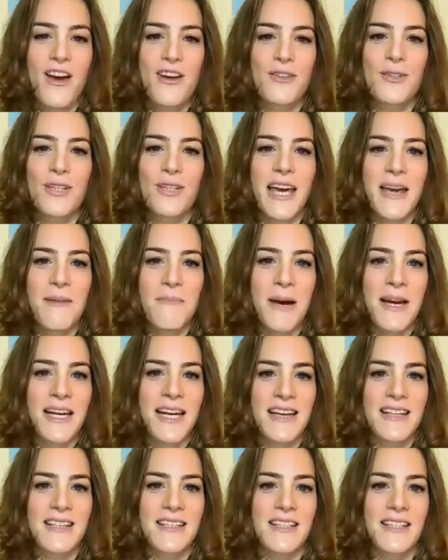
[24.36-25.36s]
Today, my
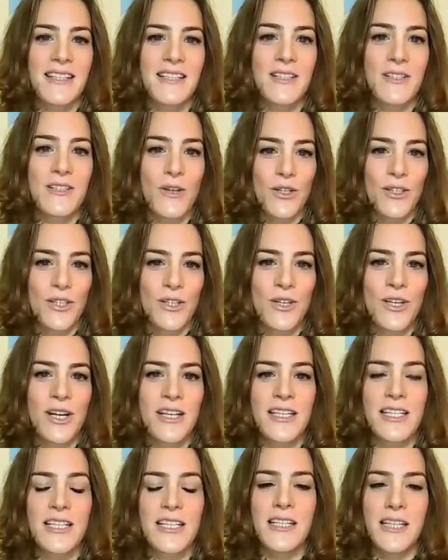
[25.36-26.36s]
guest is Dr.
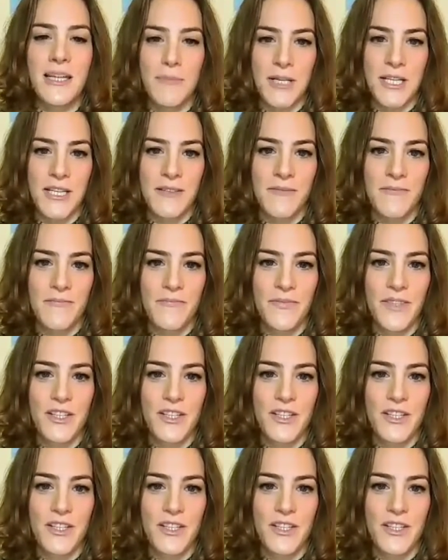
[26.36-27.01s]
Nadine Nehme.